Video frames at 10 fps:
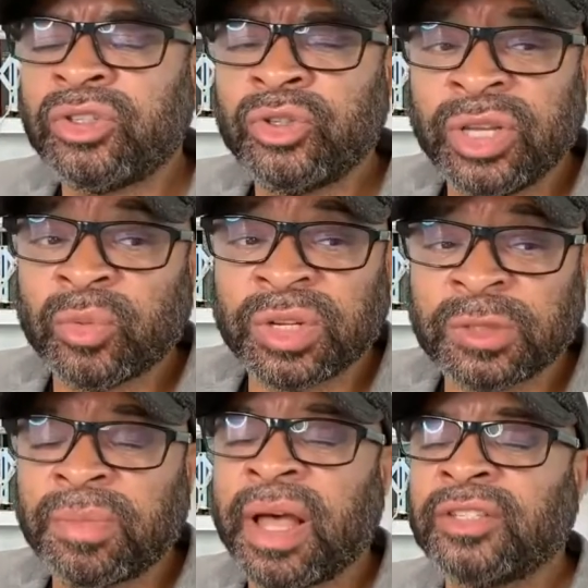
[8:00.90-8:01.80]
in
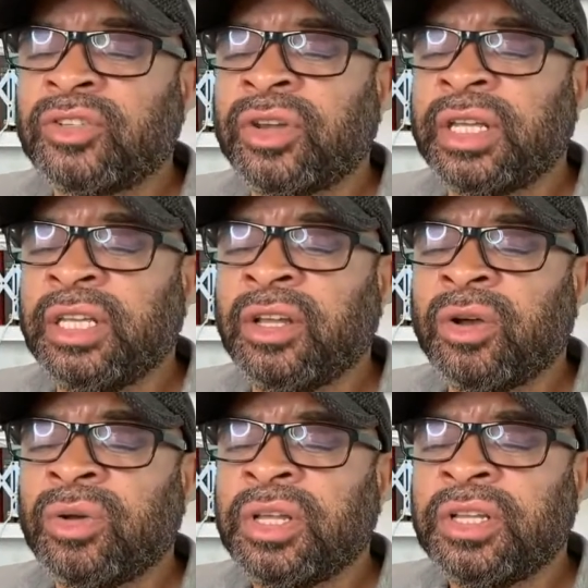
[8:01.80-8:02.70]
response to their
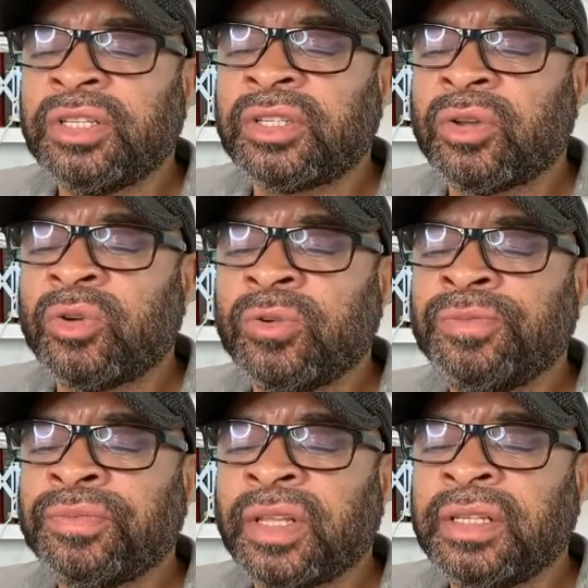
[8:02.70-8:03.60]
ego. So
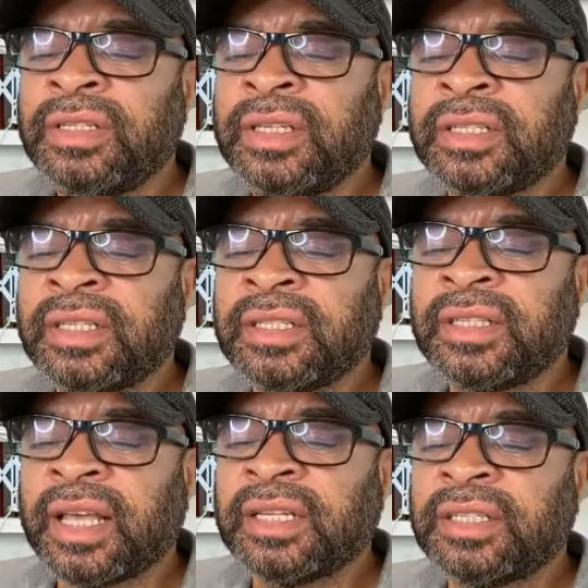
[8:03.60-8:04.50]
this
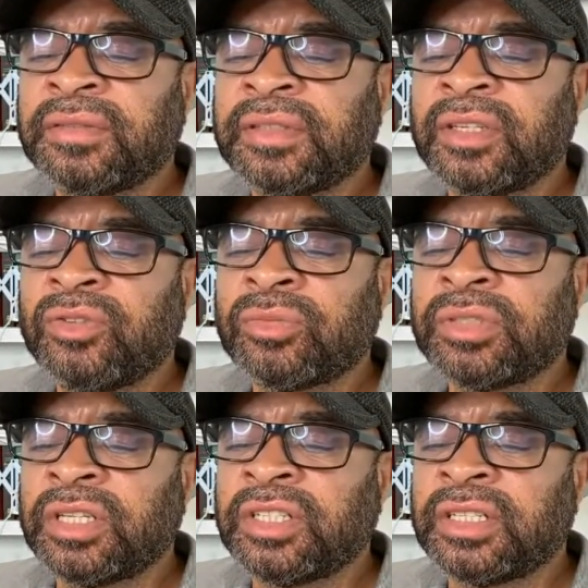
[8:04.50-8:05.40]
executive syndrome,
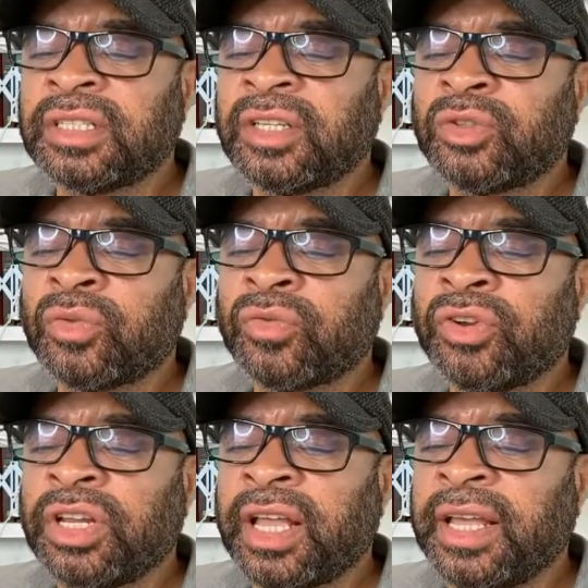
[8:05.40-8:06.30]
such as
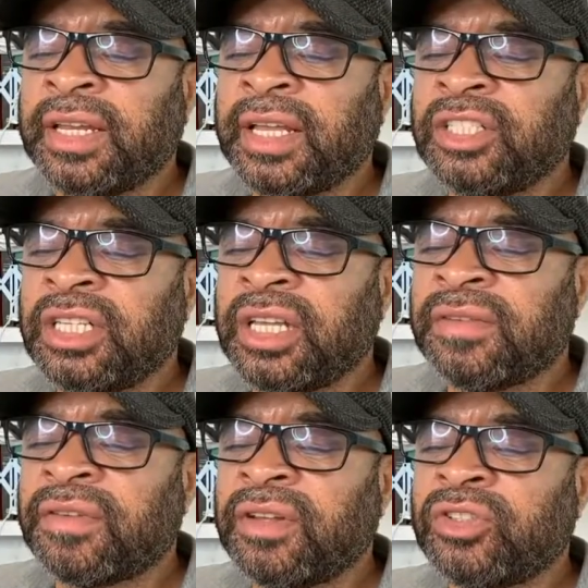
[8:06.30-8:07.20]
schizophrenia, ADHD, and
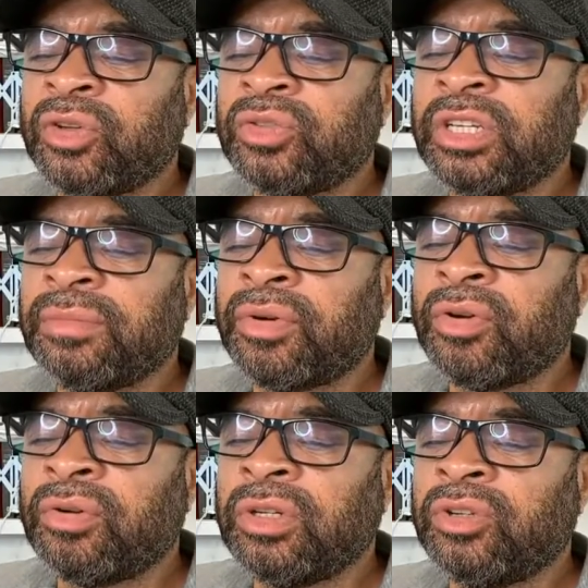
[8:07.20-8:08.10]

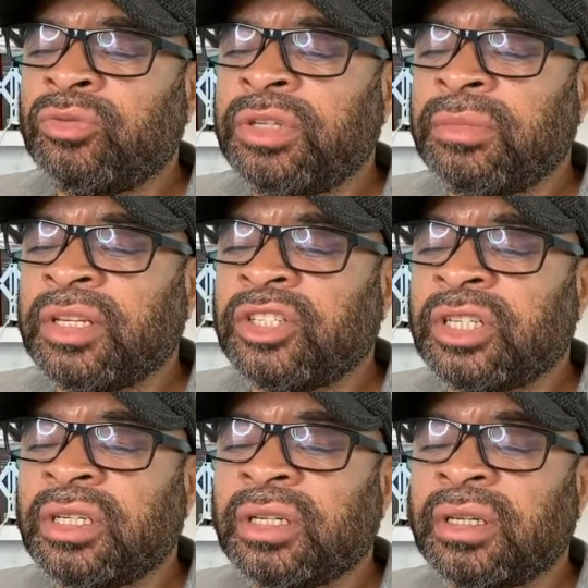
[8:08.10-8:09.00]
frontotemporal lobe dementia,
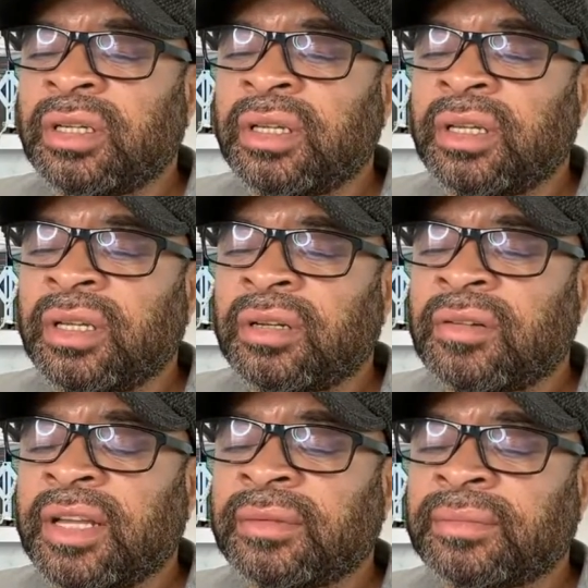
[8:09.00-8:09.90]
right?